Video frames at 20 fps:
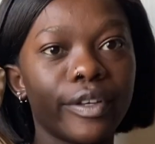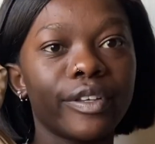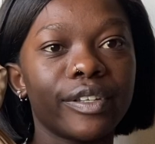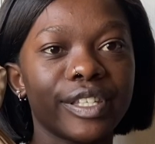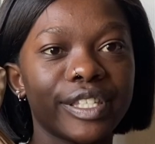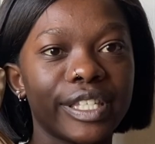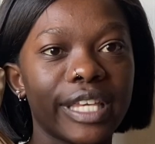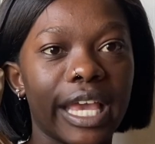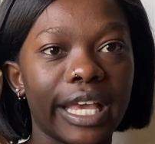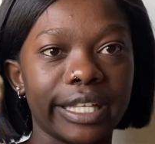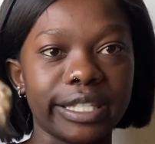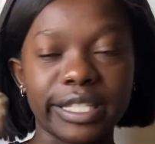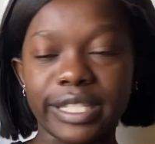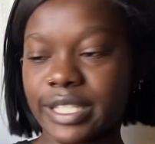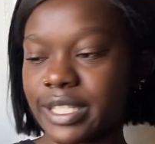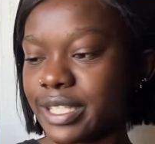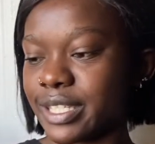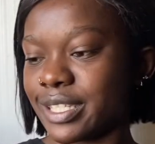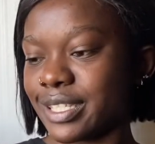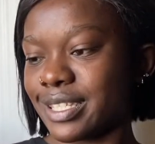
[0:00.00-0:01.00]

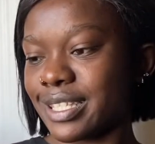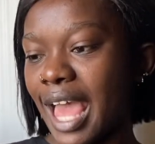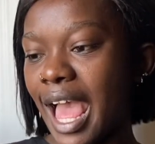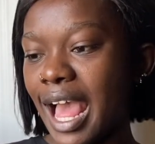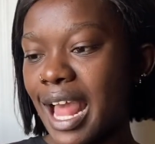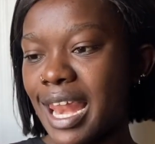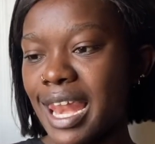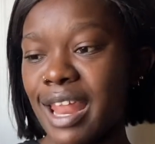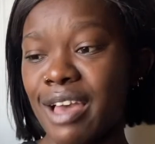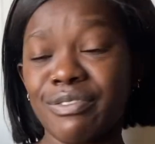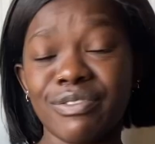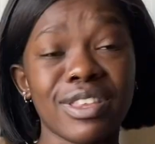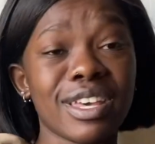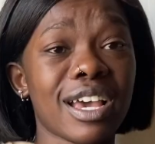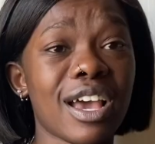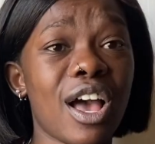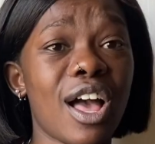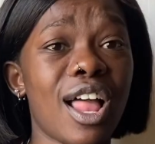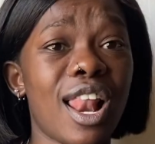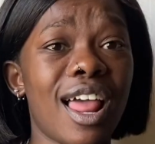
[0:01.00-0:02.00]
yes love the
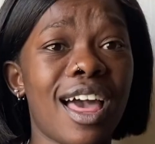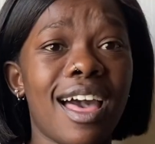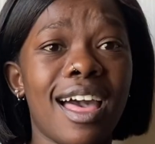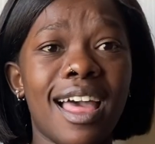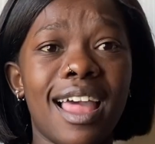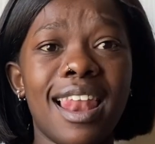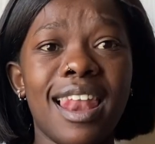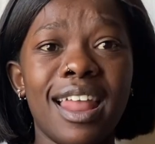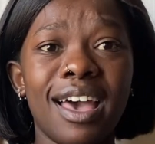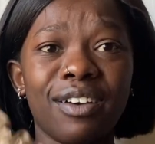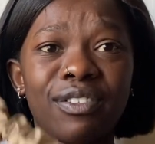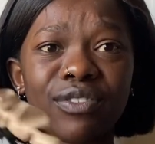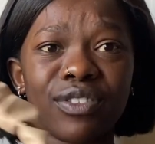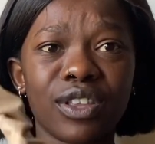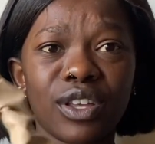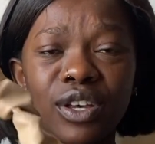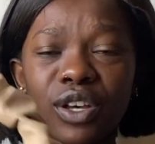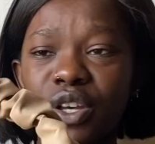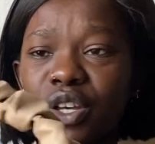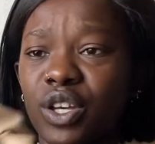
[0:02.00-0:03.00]
color love
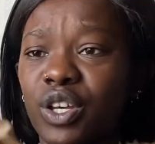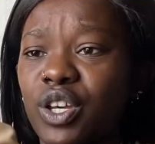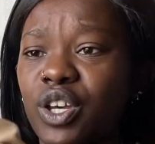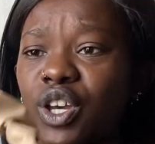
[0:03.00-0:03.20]
the